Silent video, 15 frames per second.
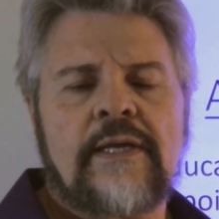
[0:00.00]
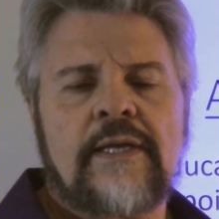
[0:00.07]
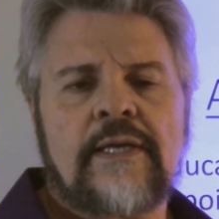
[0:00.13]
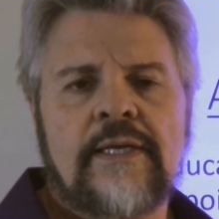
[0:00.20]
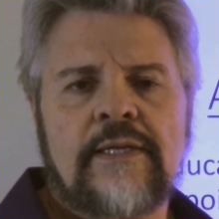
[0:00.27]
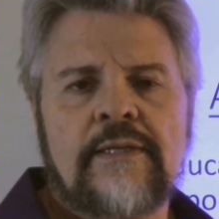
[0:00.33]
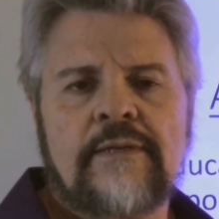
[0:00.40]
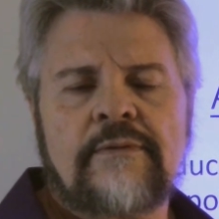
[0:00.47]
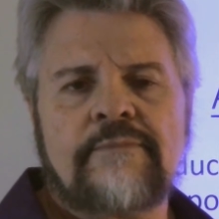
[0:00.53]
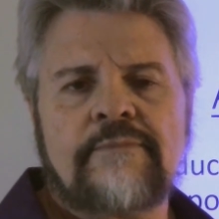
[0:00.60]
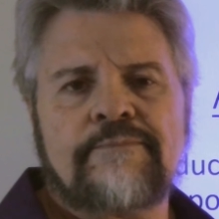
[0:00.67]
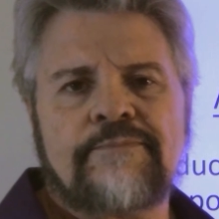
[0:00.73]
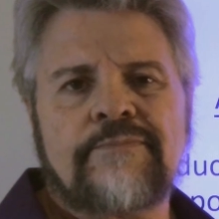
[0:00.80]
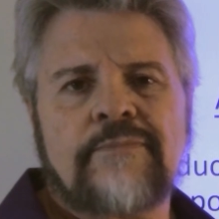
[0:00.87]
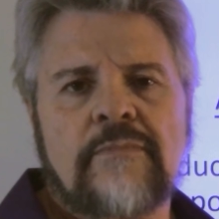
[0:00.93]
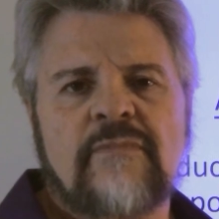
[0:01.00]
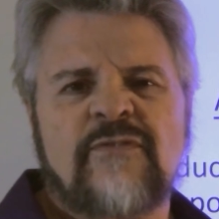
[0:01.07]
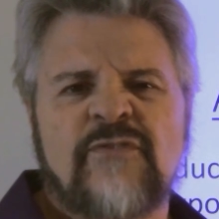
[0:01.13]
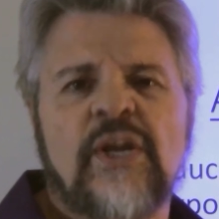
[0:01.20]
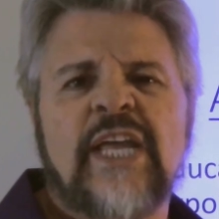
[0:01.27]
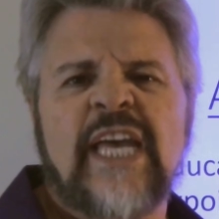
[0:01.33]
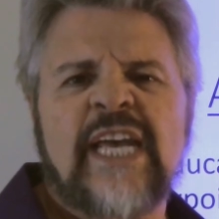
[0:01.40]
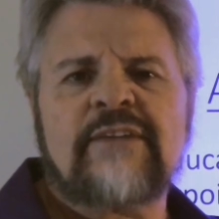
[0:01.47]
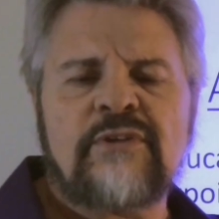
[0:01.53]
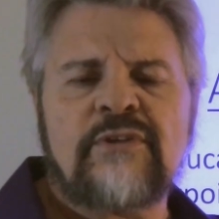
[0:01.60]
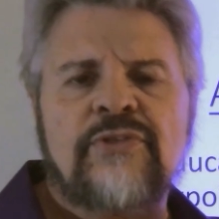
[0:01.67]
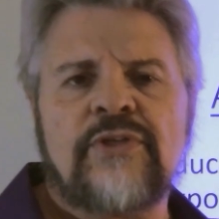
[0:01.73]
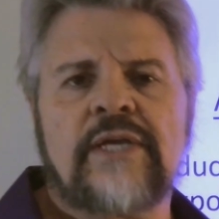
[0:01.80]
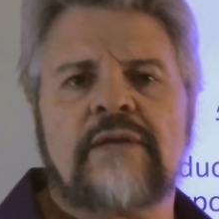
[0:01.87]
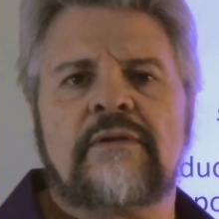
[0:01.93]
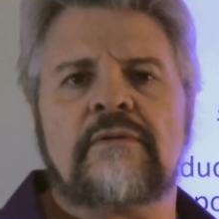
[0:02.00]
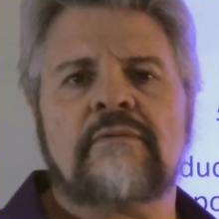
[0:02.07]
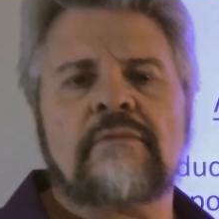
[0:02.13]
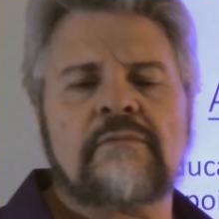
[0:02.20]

and forget everything,